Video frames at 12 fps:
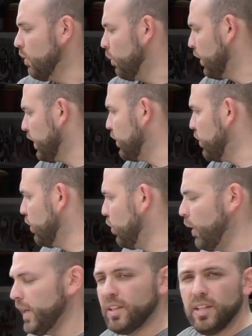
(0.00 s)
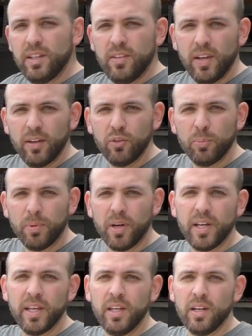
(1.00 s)
we're gonna do a quick detail
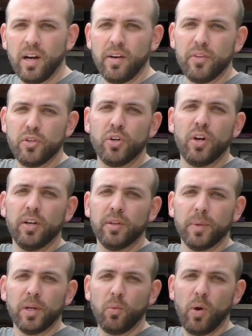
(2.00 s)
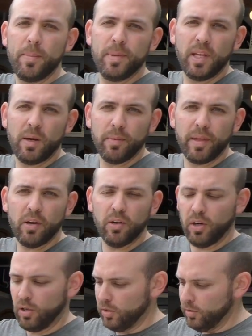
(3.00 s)
spray on the trunk, and we're gonna wipe it down with
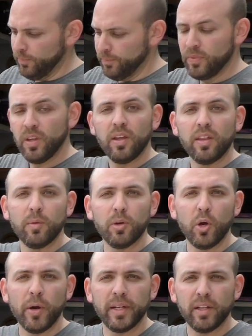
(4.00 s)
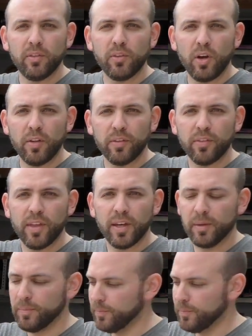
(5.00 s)
alcohol, and then we'll go ahead and install this thing.